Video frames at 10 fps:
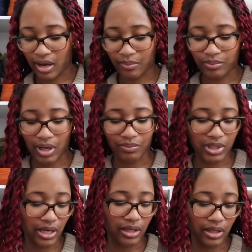I'm
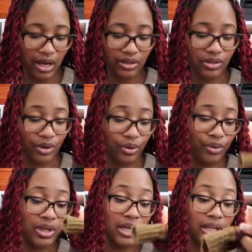taking that.
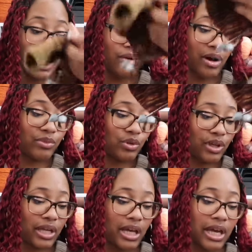So now I'm
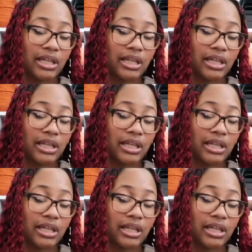doing it,